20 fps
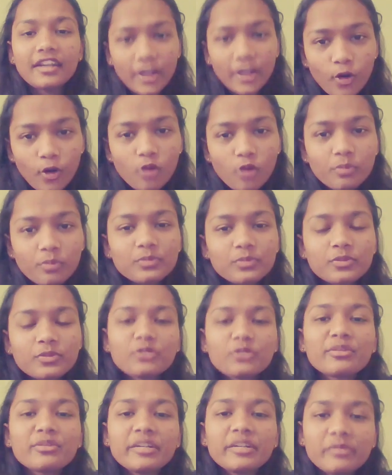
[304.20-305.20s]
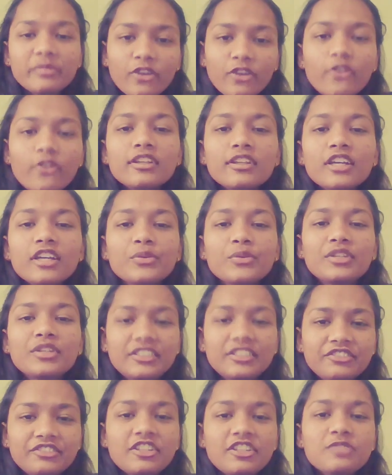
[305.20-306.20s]
I hope you might be now clear with the
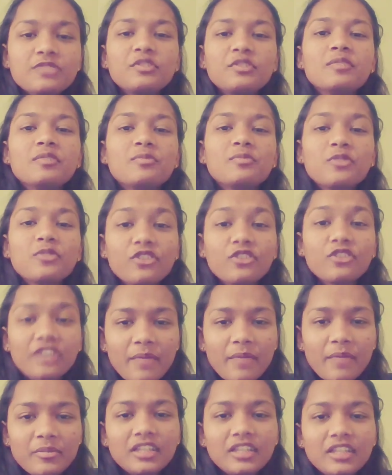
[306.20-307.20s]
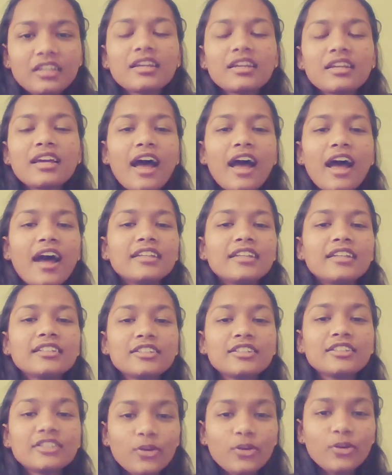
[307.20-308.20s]
difference between programming and
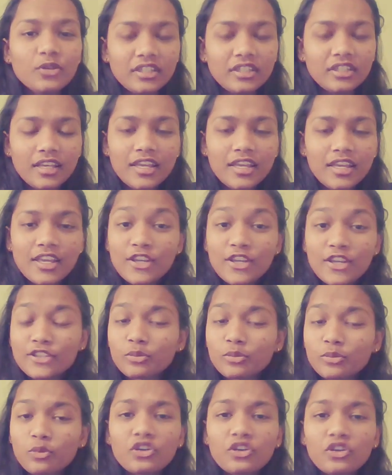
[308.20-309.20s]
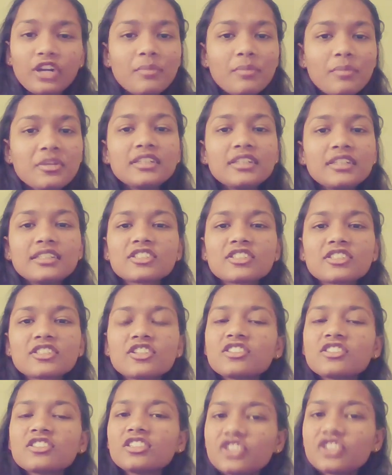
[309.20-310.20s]
coding. So programming is
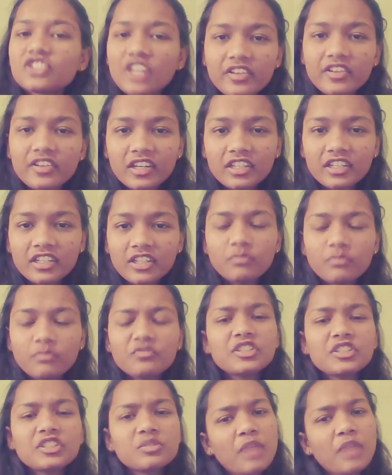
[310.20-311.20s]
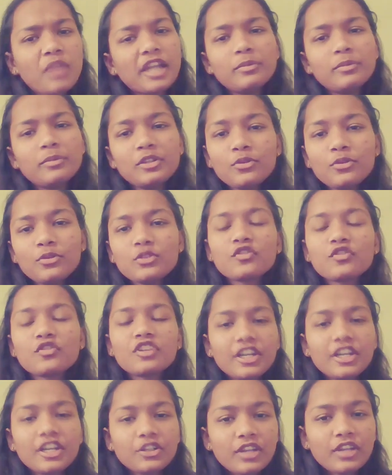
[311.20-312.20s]
just a generic term which might be used for
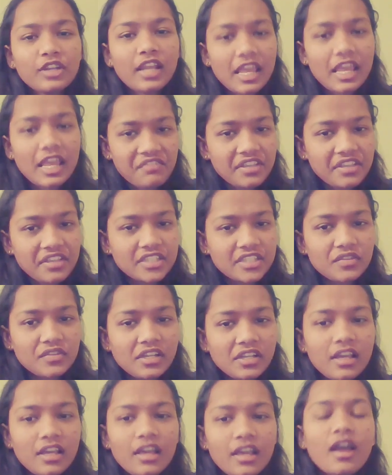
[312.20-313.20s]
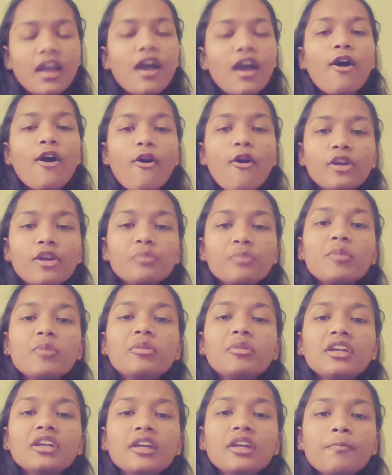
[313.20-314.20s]
day-to-day life as well, or
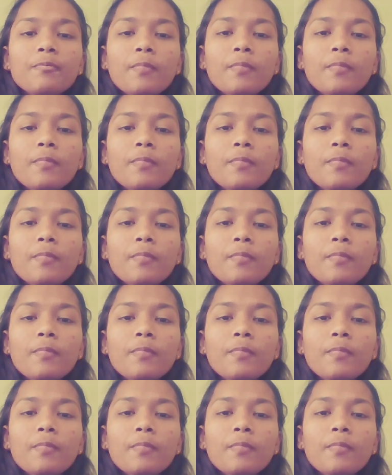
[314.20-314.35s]
maybe